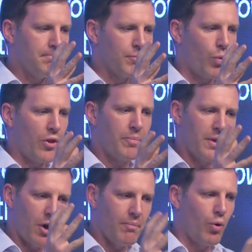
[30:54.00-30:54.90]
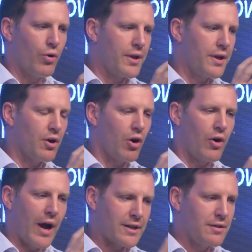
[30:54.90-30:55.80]
whether it be the onboarding
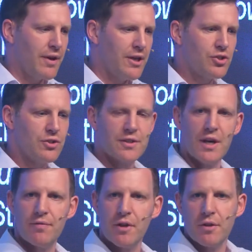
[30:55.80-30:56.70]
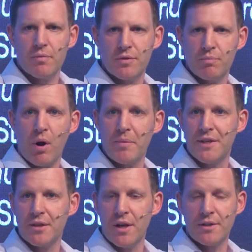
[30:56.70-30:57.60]
or activation side of it. Probably
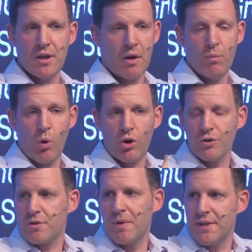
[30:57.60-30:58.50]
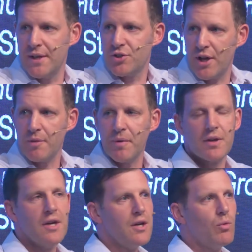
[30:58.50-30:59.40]
a more customization element
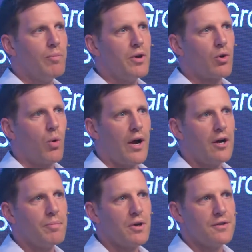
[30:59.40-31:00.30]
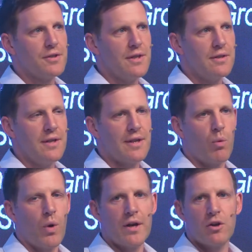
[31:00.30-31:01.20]
will be required because they need
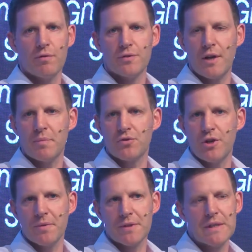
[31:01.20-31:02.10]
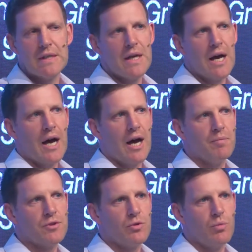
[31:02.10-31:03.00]
that white glove type of treatment.
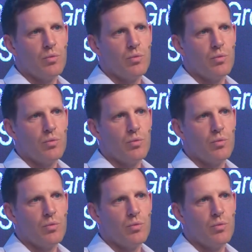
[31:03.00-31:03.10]
So